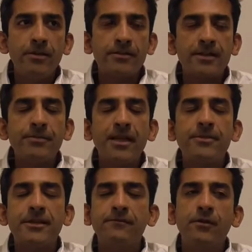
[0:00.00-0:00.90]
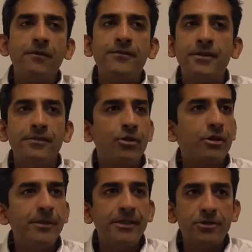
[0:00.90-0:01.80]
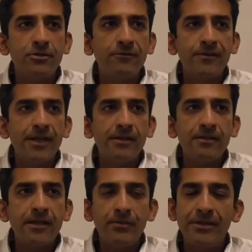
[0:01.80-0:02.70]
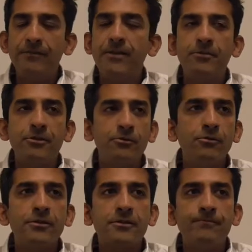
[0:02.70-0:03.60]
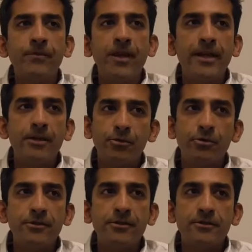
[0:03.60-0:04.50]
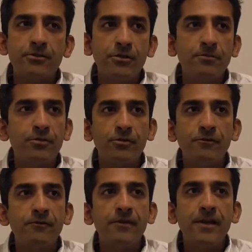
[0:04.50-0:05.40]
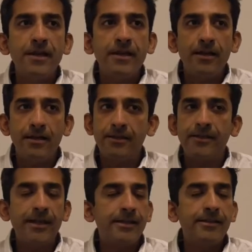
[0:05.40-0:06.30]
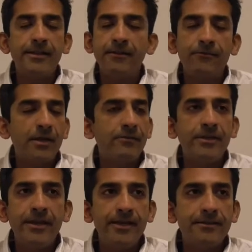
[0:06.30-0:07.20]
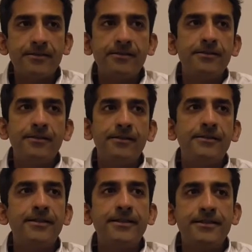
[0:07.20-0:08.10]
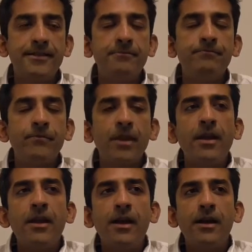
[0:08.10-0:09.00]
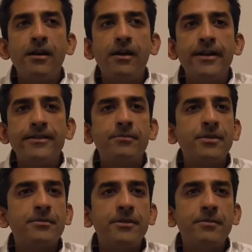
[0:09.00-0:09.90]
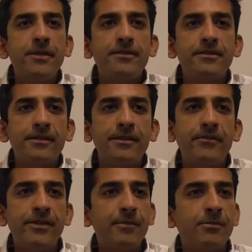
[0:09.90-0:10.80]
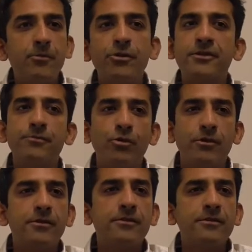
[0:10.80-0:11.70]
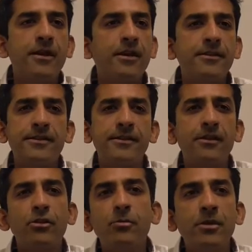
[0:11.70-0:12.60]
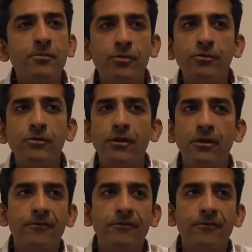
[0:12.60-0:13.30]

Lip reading: So sometimes it involves documentation of care. Can we give them tools and approaches to improve the care that they give to every case that they see? And sometimes it means giving them remote support. So harnessing a global pool